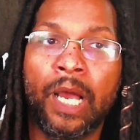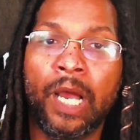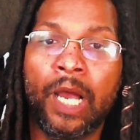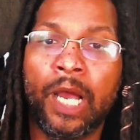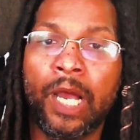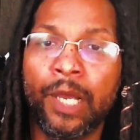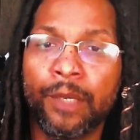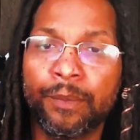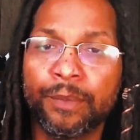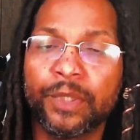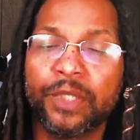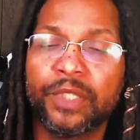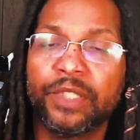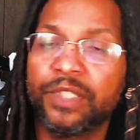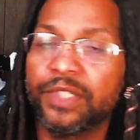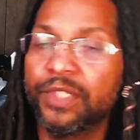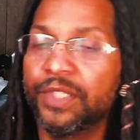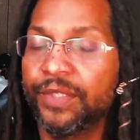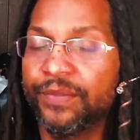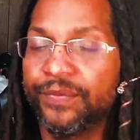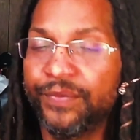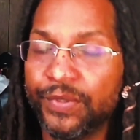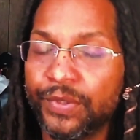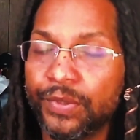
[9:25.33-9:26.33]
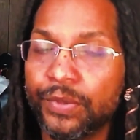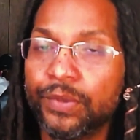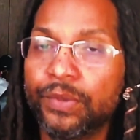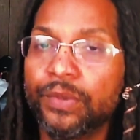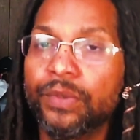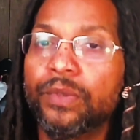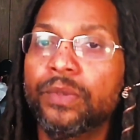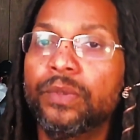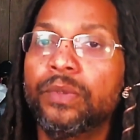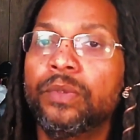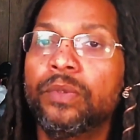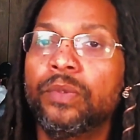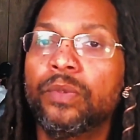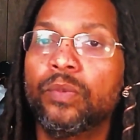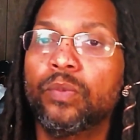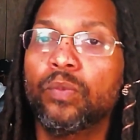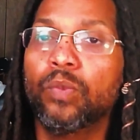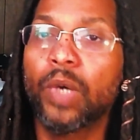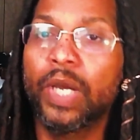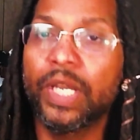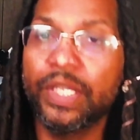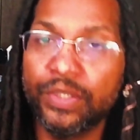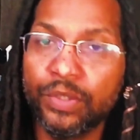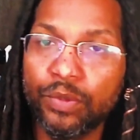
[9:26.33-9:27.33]
I'm going to give you
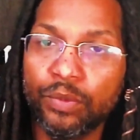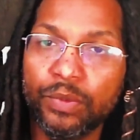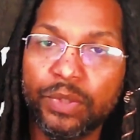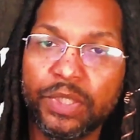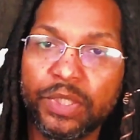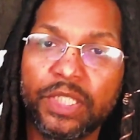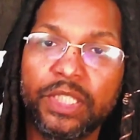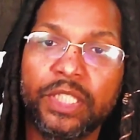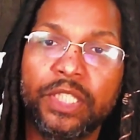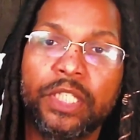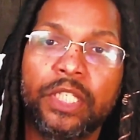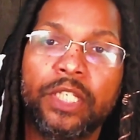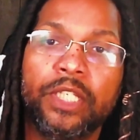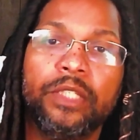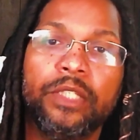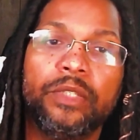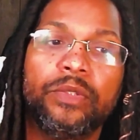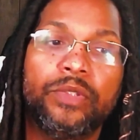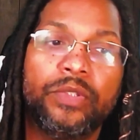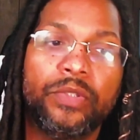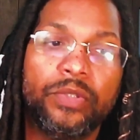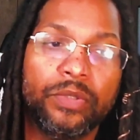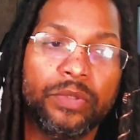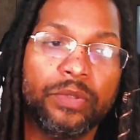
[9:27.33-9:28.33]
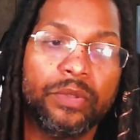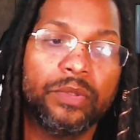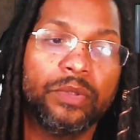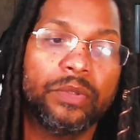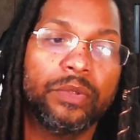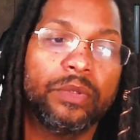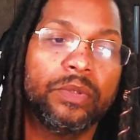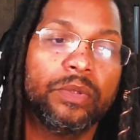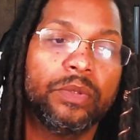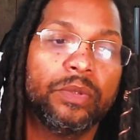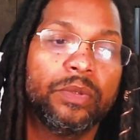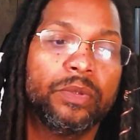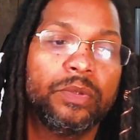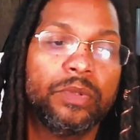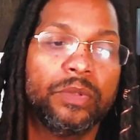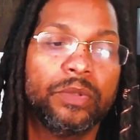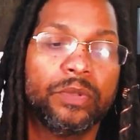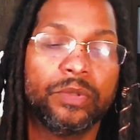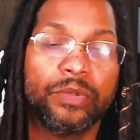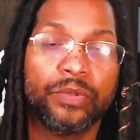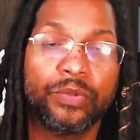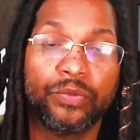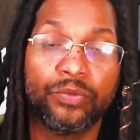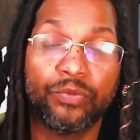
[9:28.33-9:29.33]
what you need to
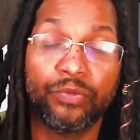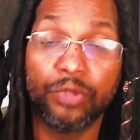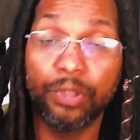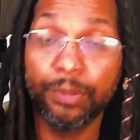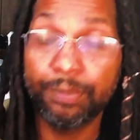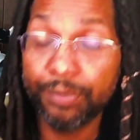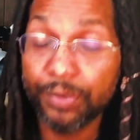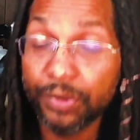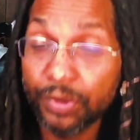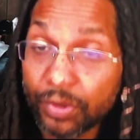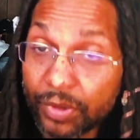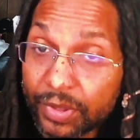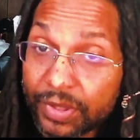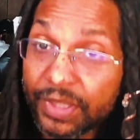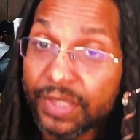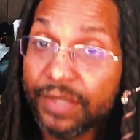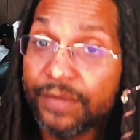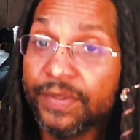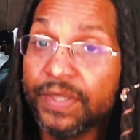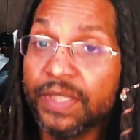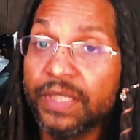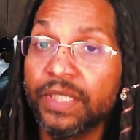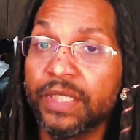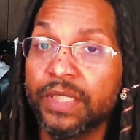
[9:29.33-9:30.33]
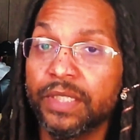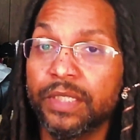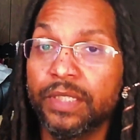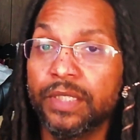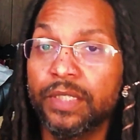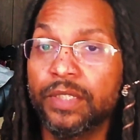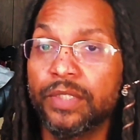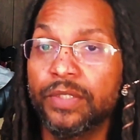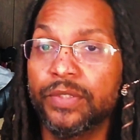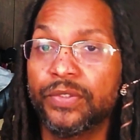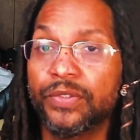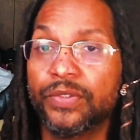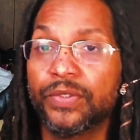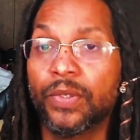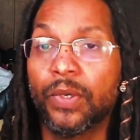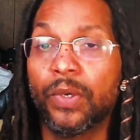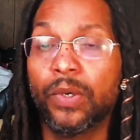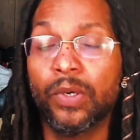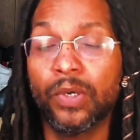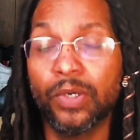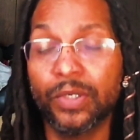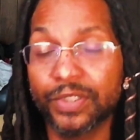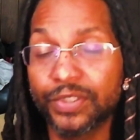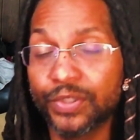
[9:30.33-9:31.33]
rip your DVDs
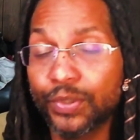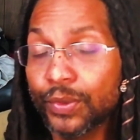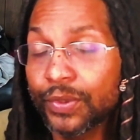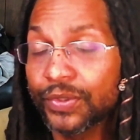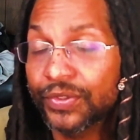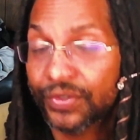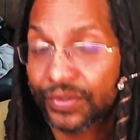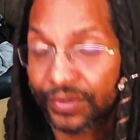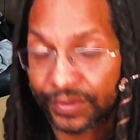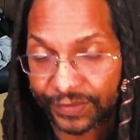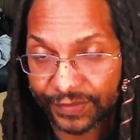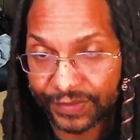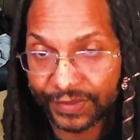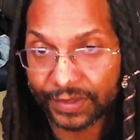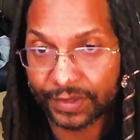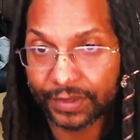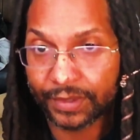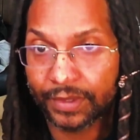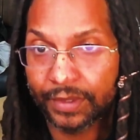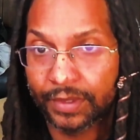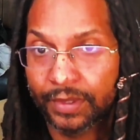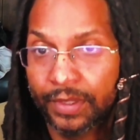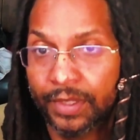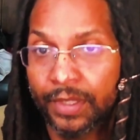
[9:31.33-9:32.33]
onto a server.